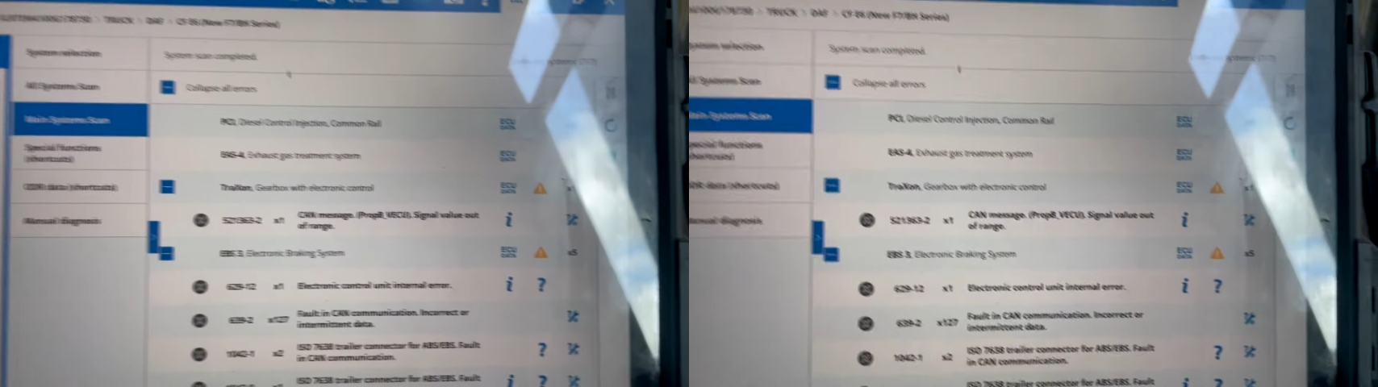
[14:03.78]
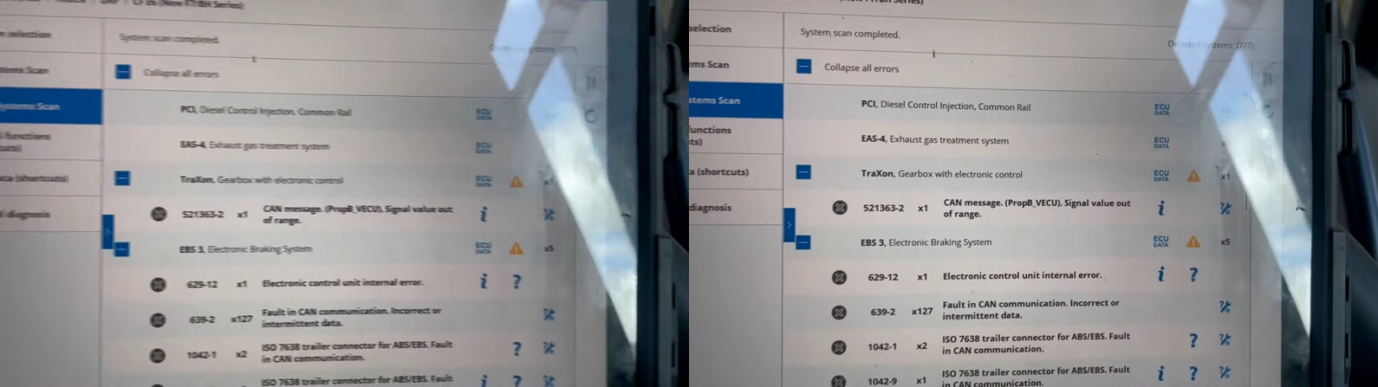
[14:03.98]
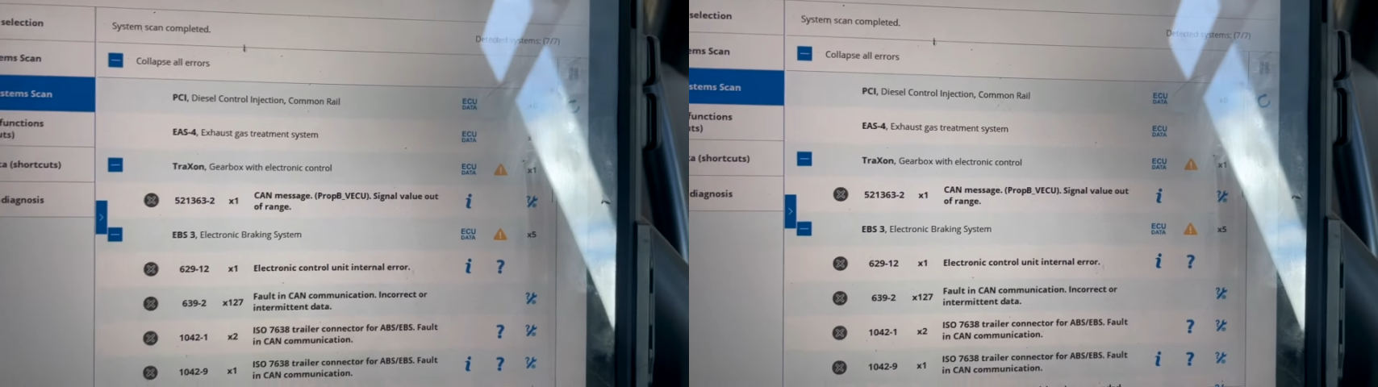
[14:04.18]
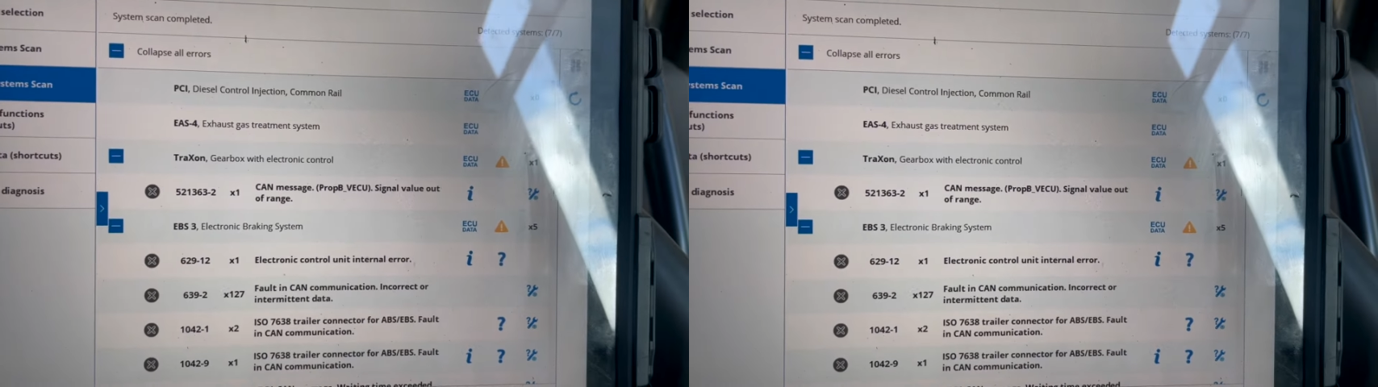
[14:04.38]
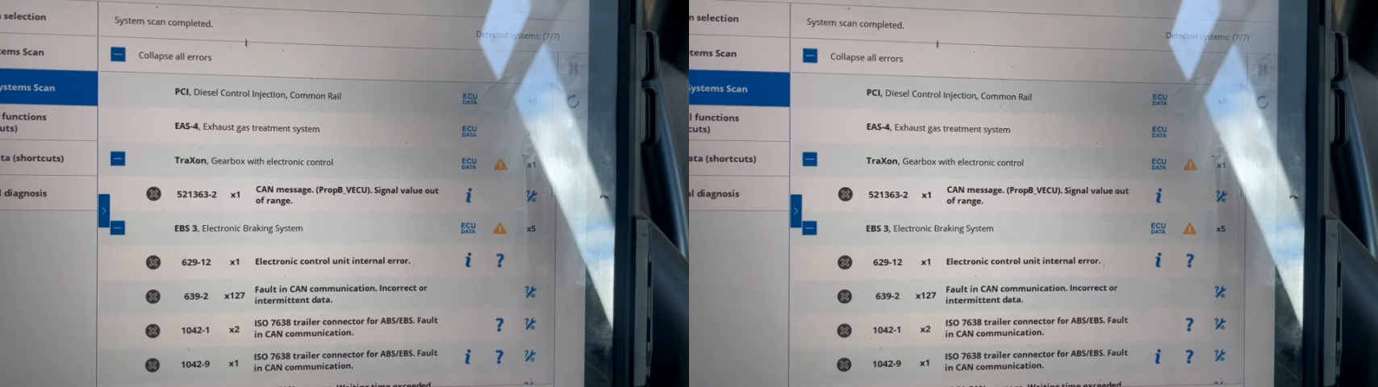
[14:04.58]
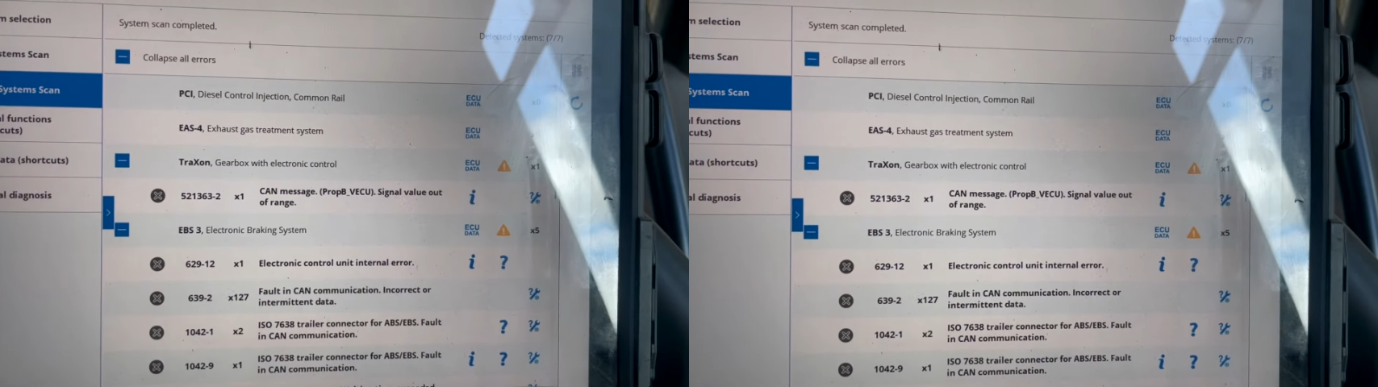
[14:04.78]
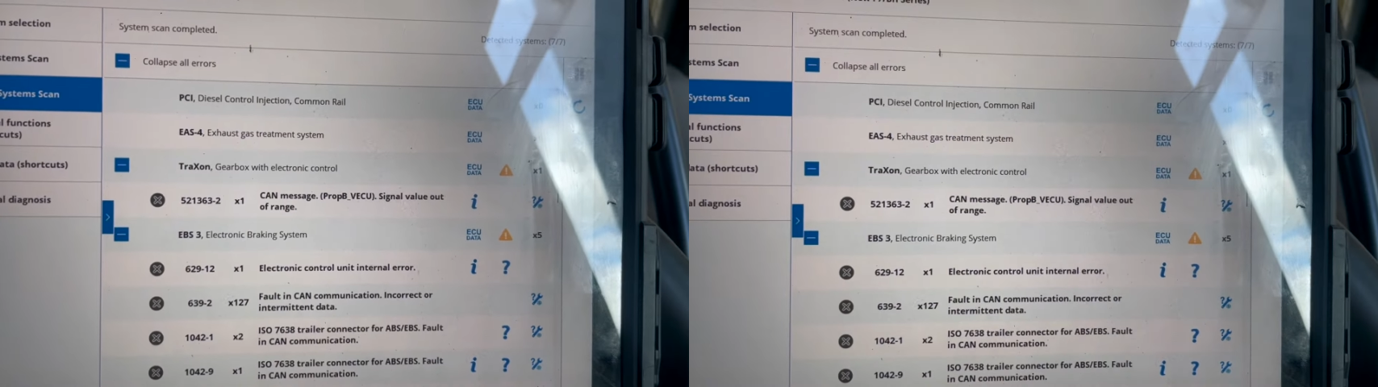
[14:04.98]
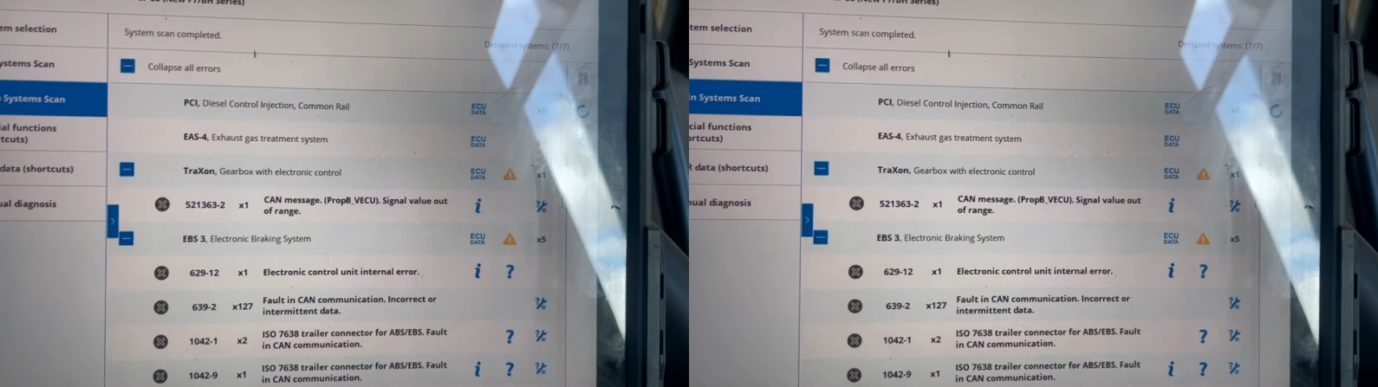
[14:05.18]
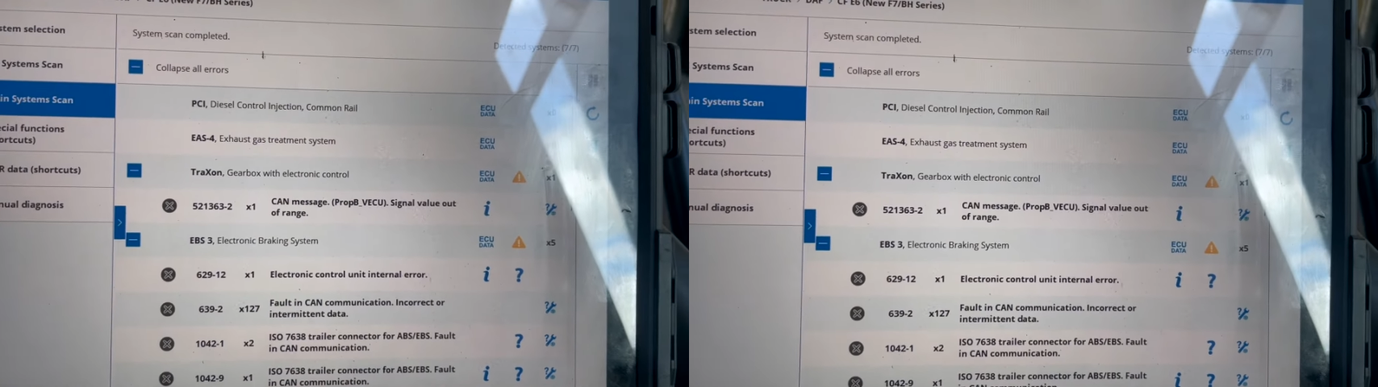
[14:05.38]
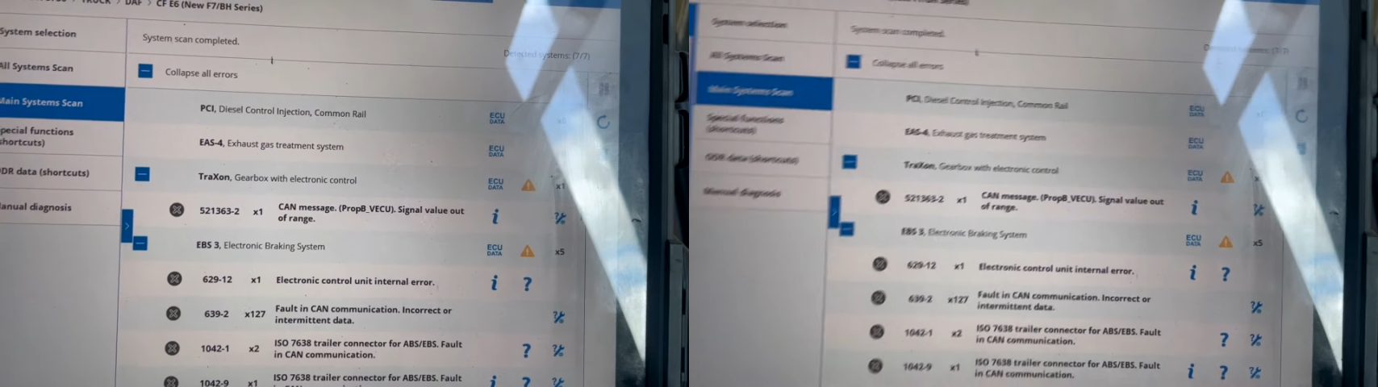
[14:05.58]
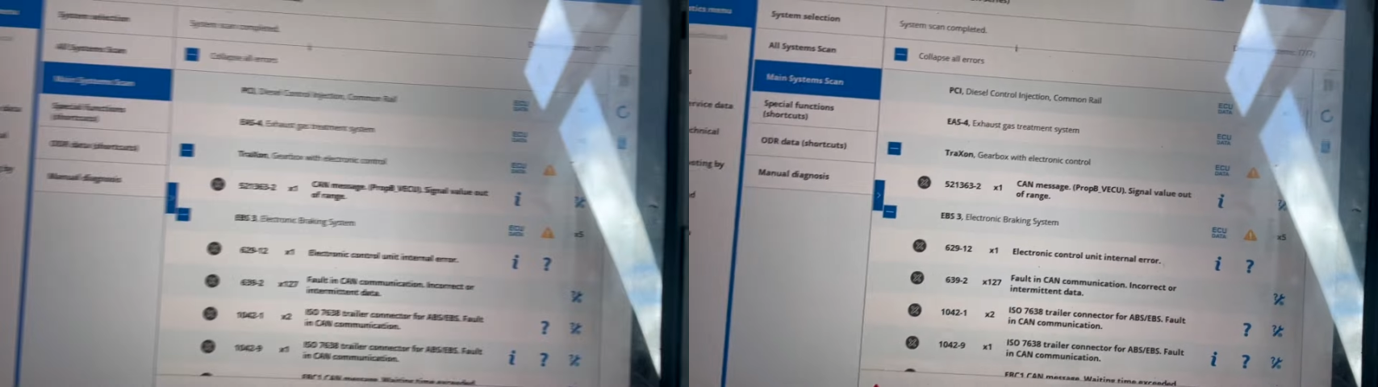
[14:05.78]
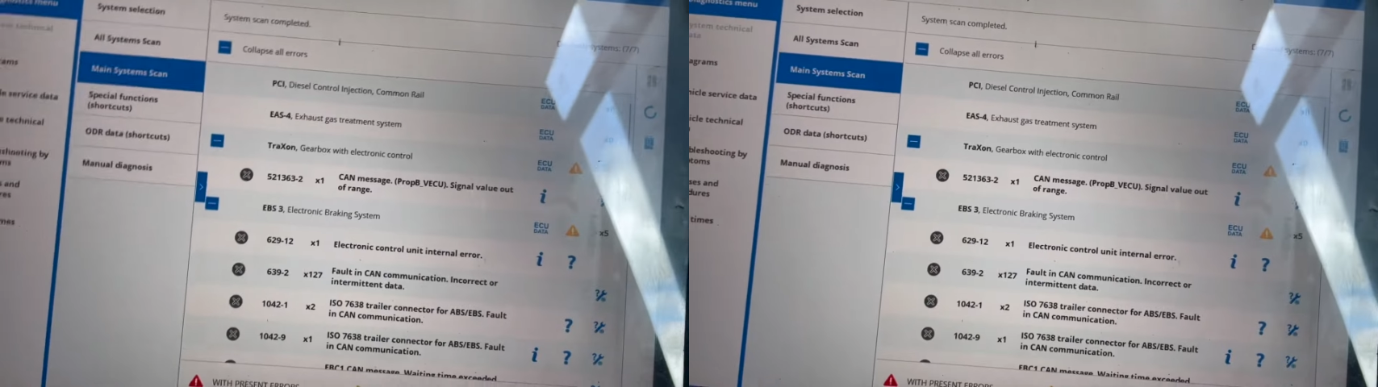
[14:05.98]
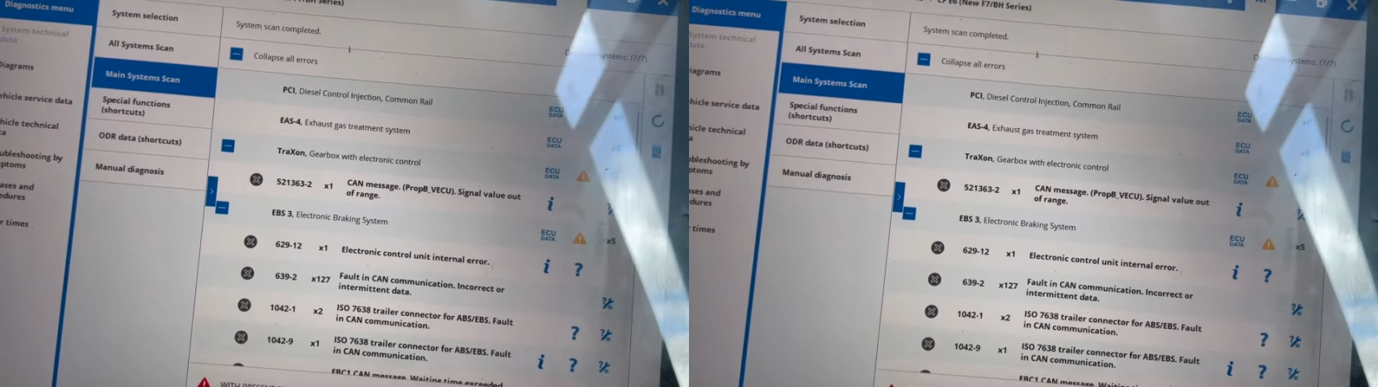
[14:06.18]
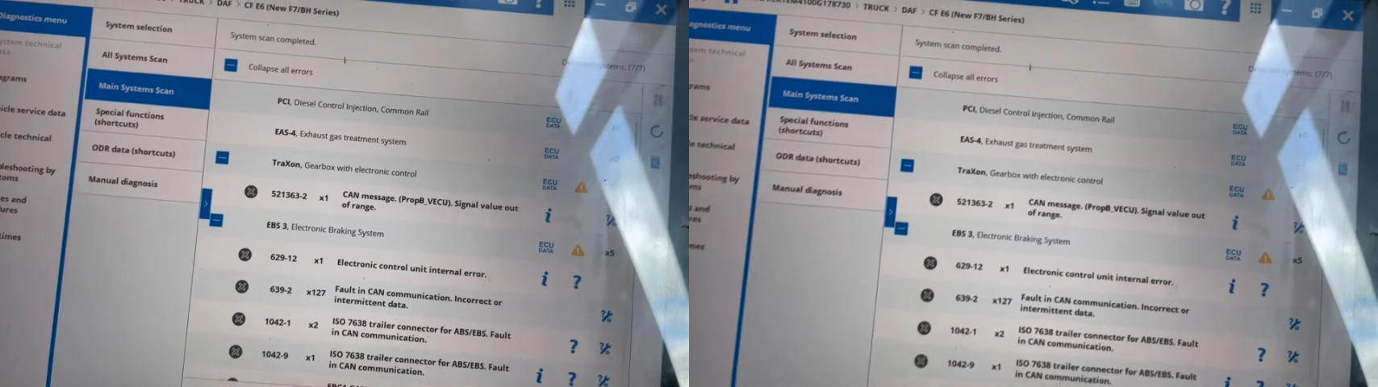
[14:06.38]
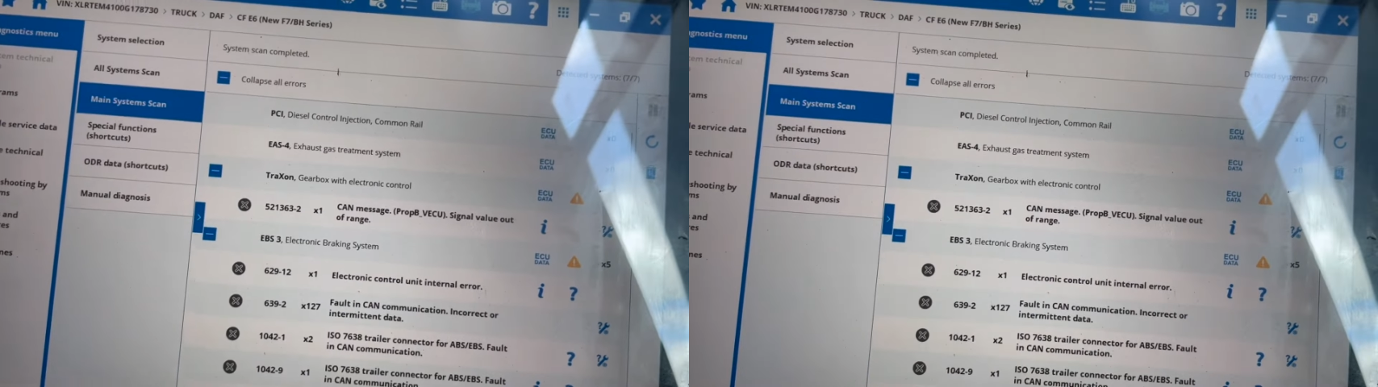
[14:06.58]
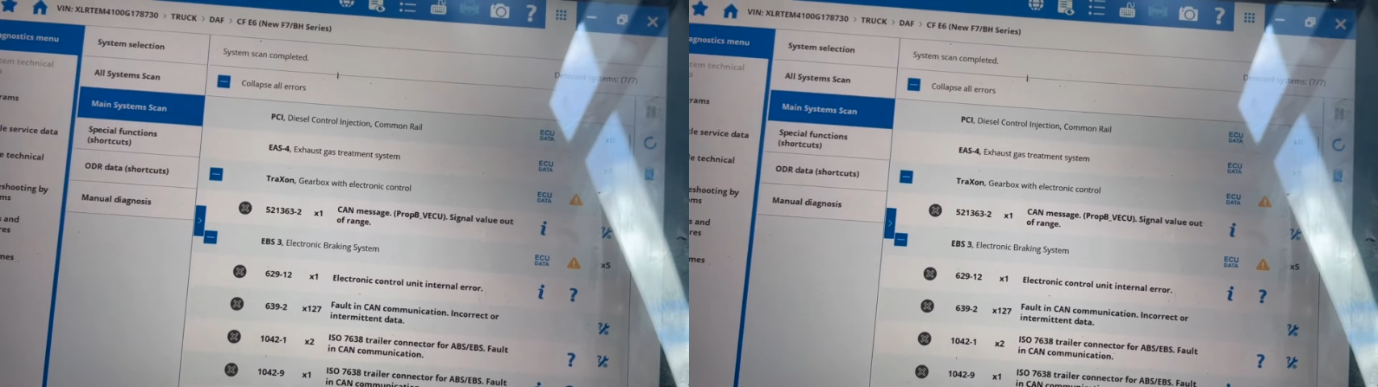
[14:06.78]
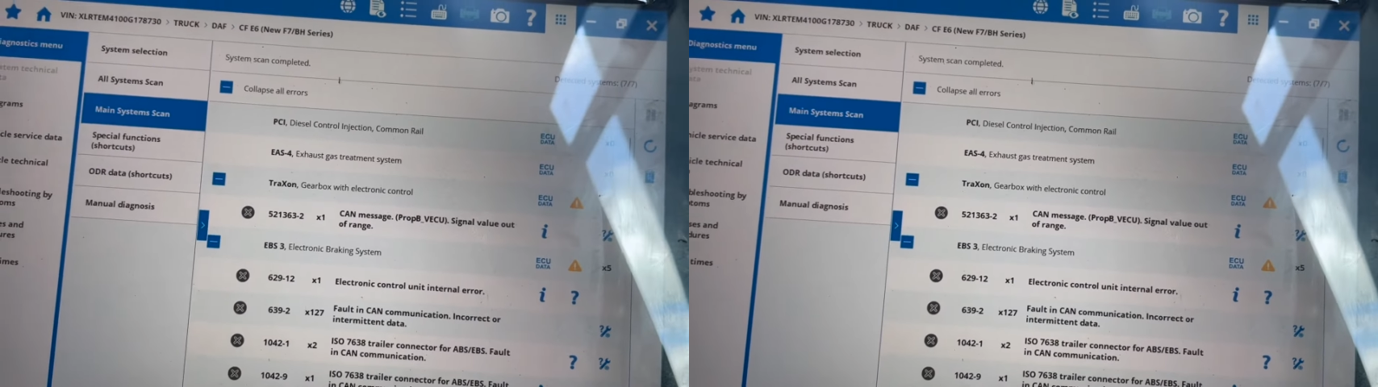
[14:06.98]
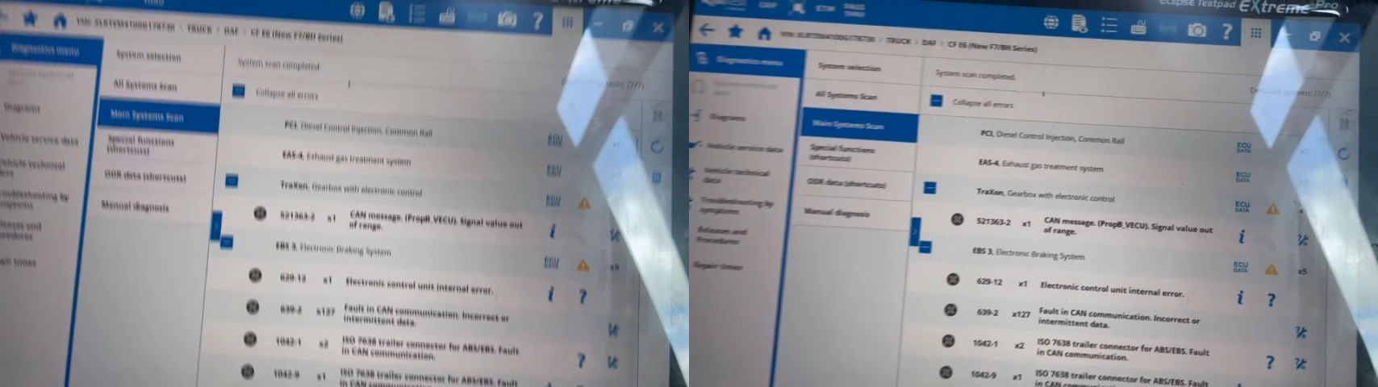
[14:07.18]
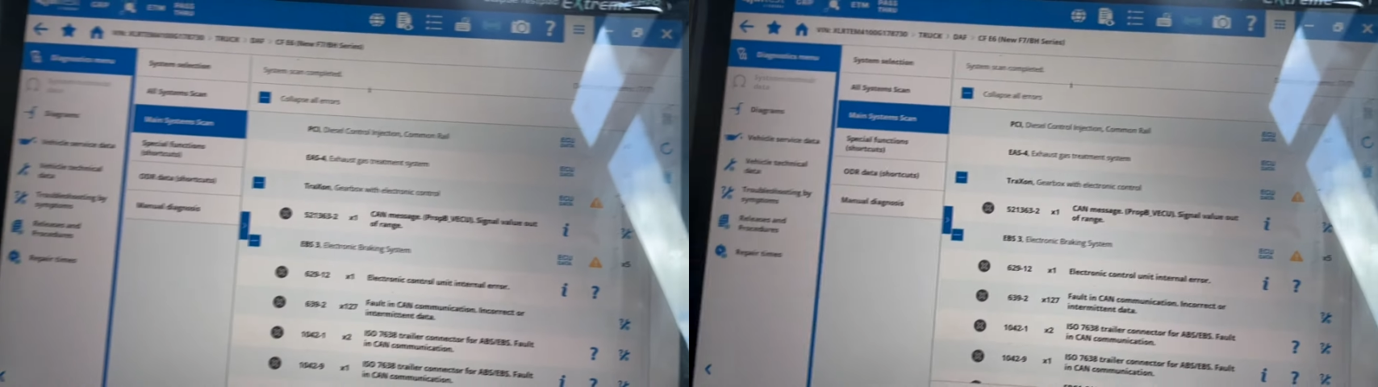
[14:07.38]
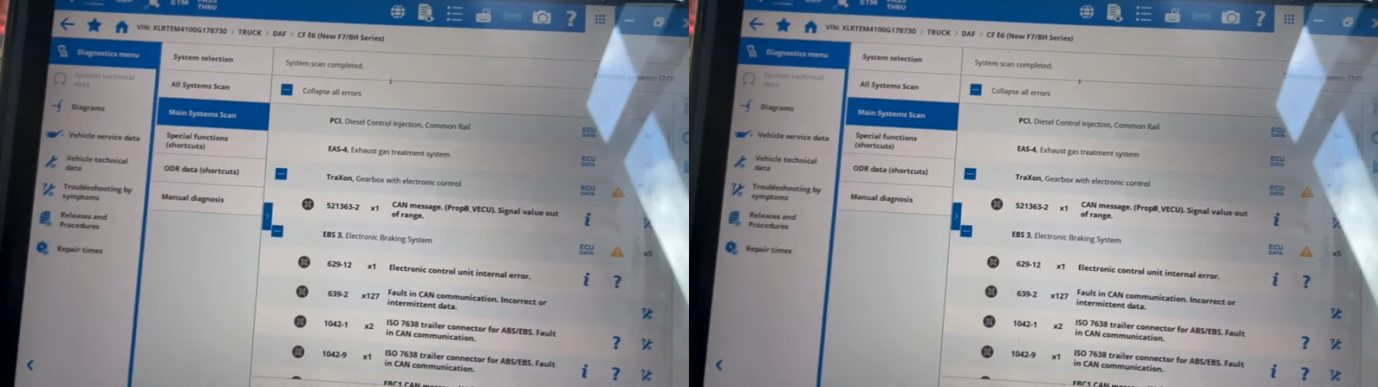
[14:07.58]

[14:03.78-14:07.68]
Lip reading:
Nobody's mouth can be seen.